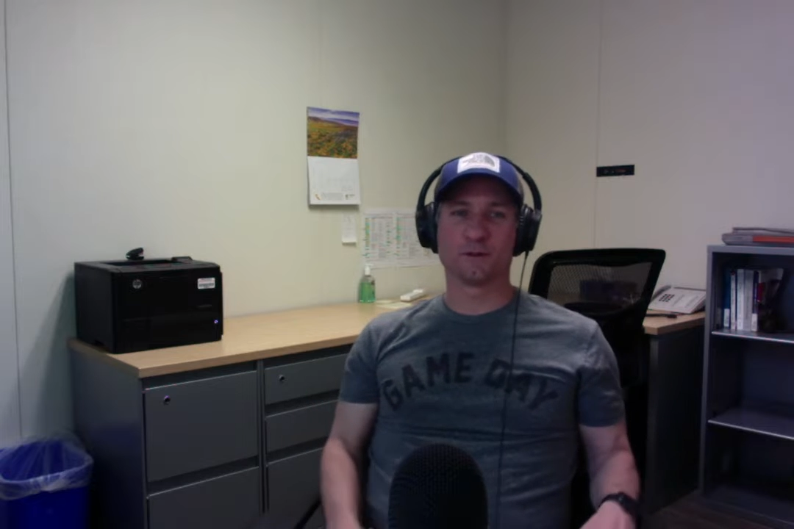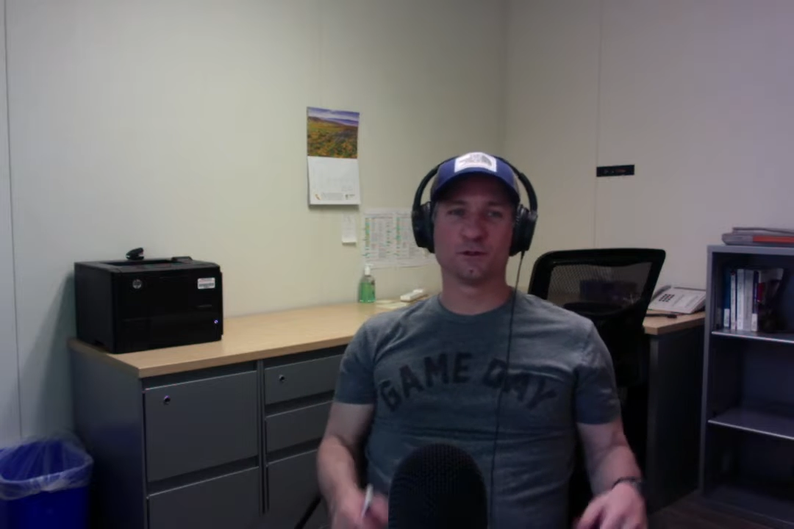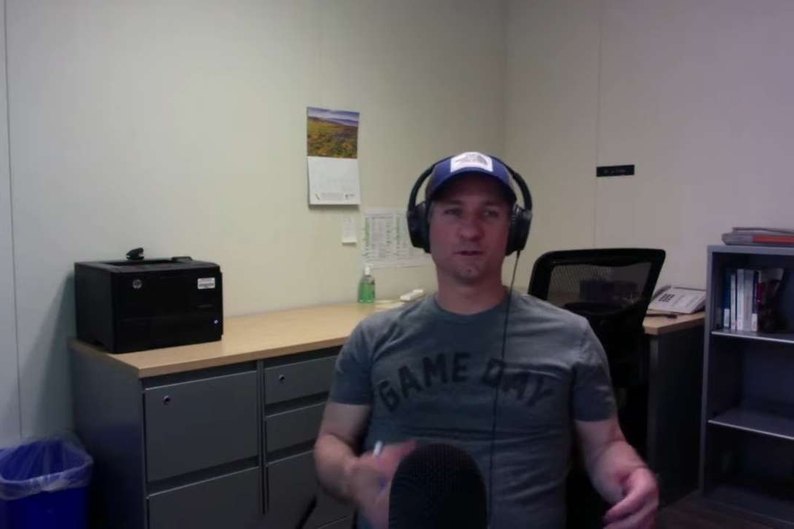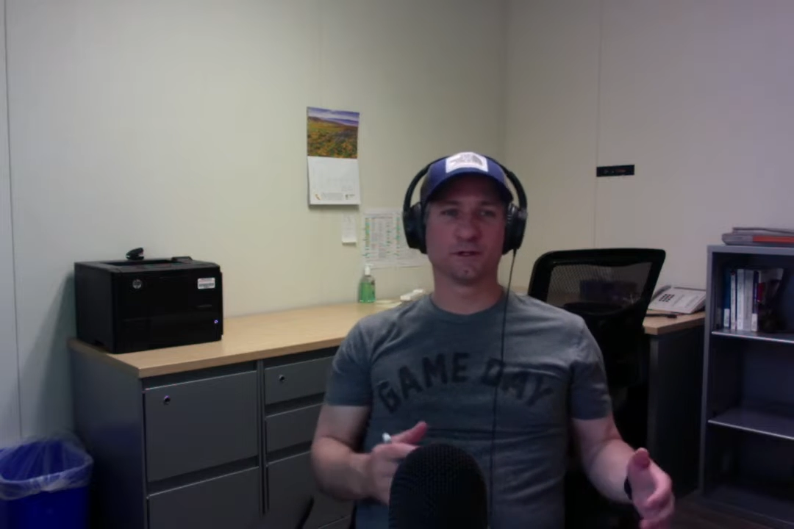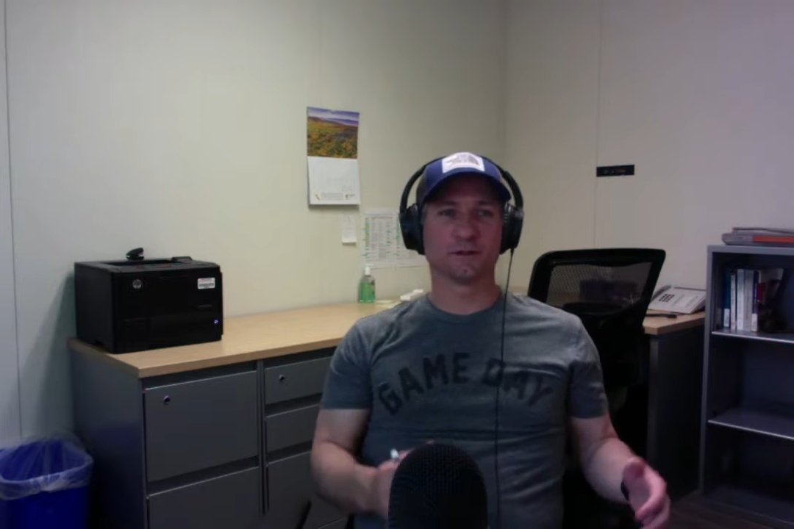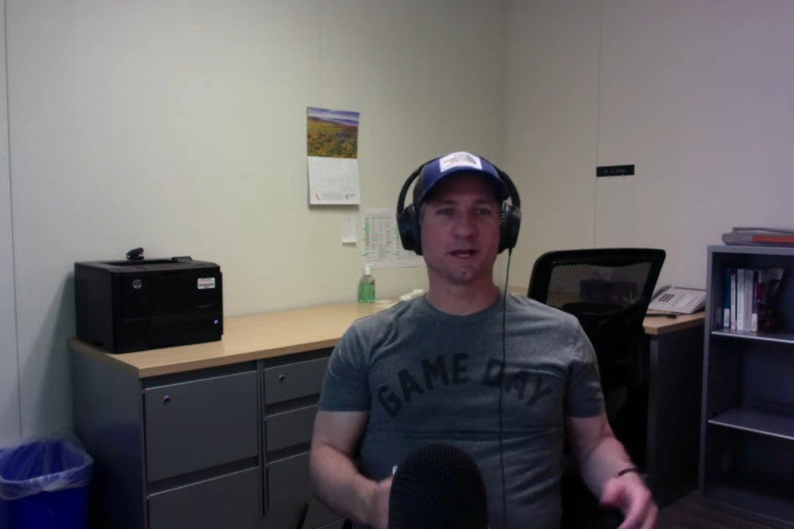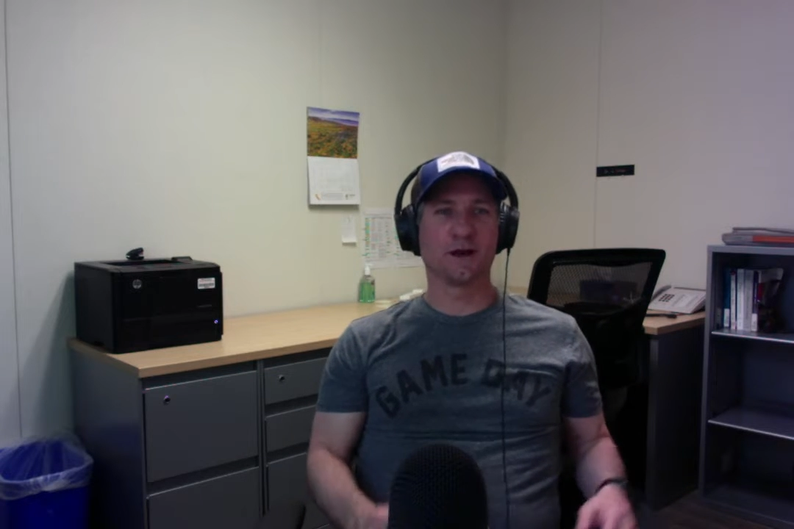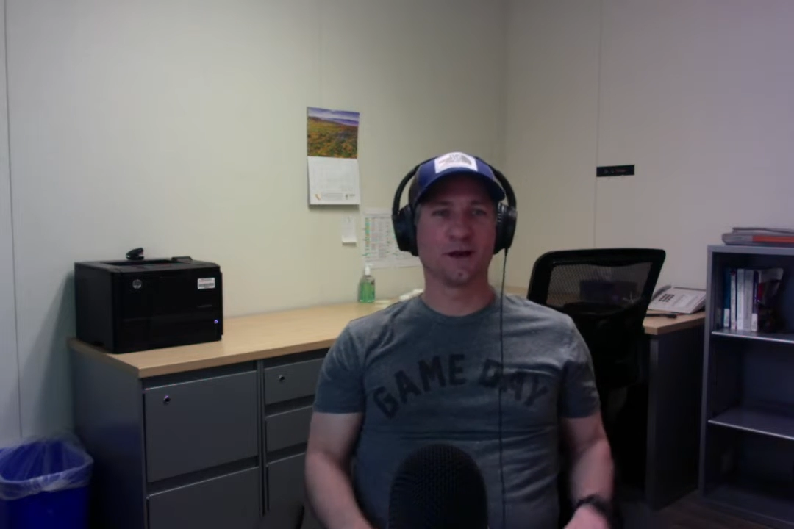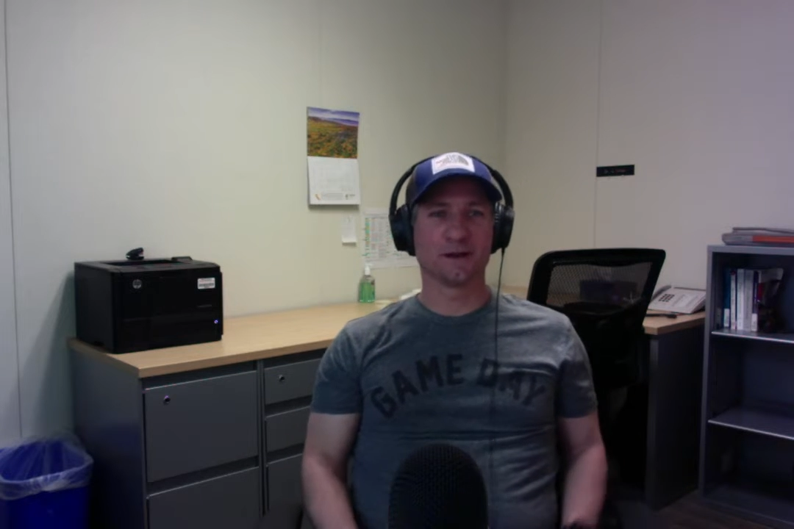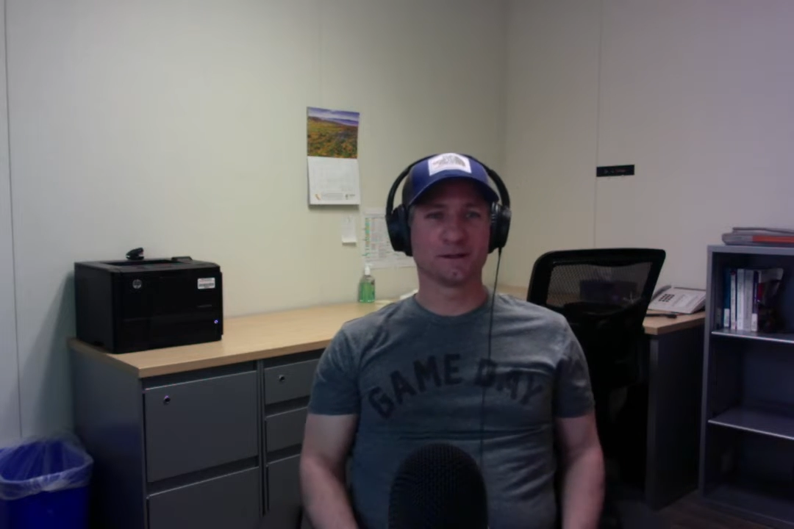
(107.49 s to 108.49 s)
is
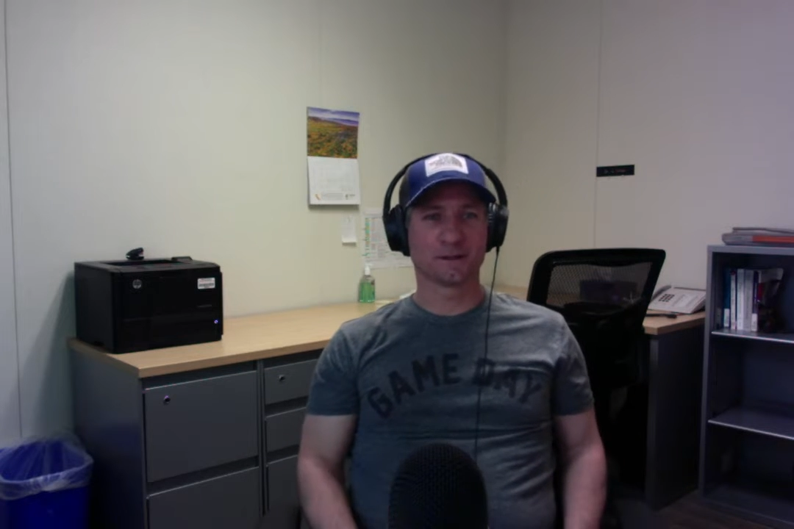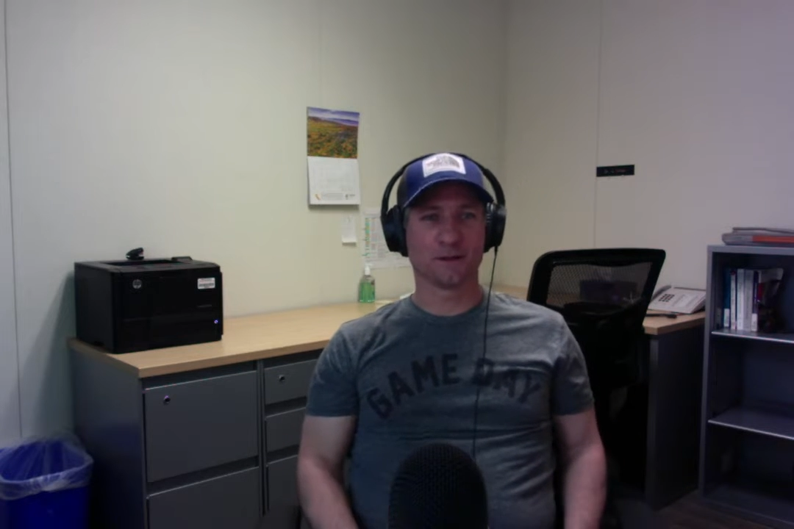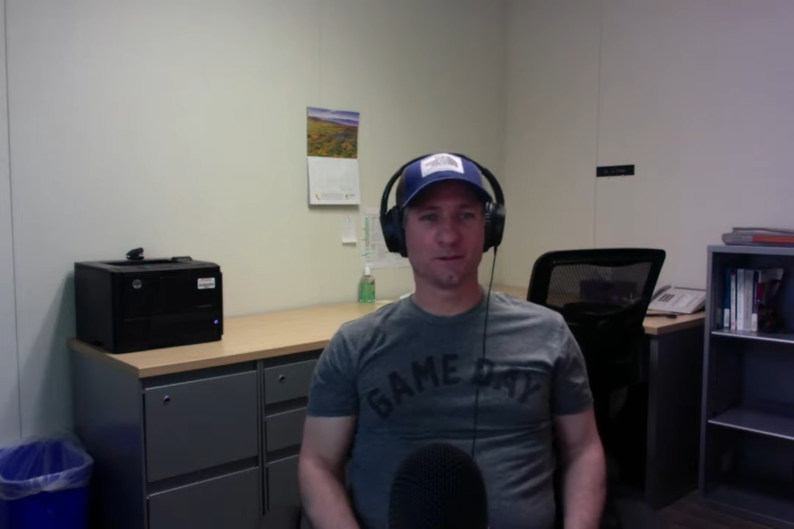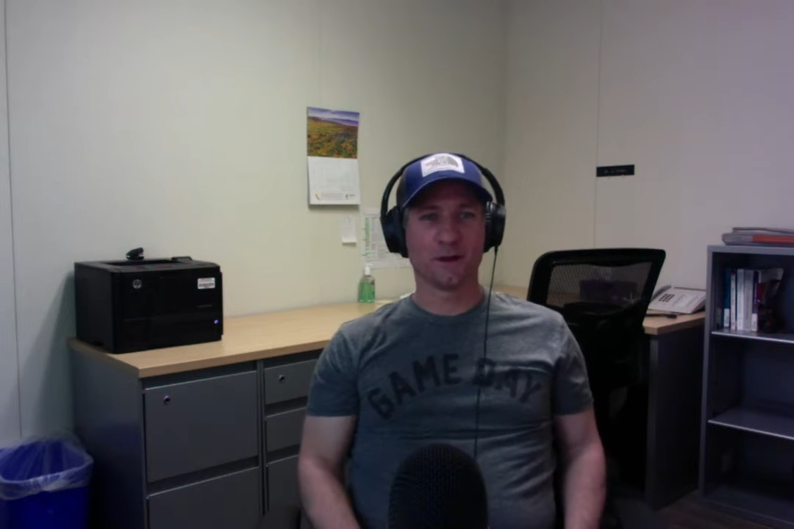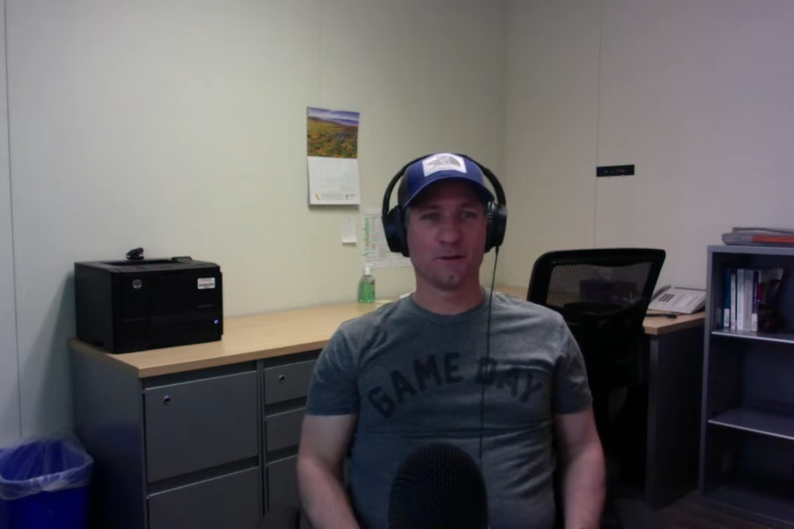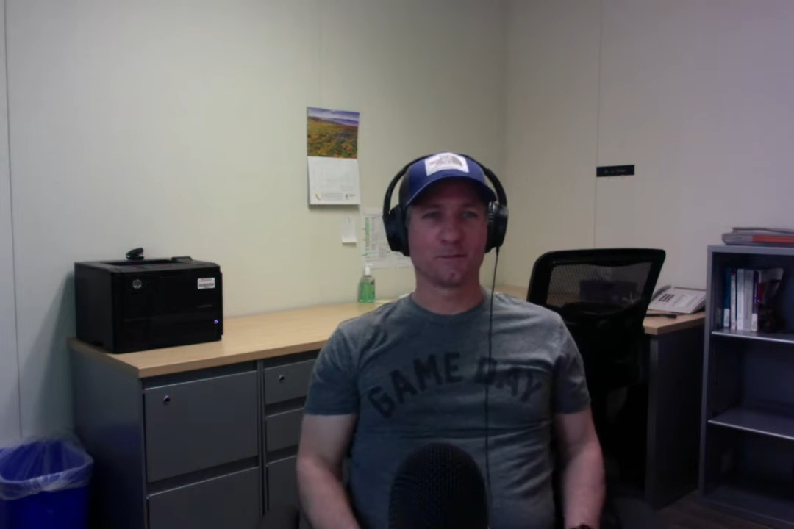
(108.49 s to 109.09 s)
utilitarianism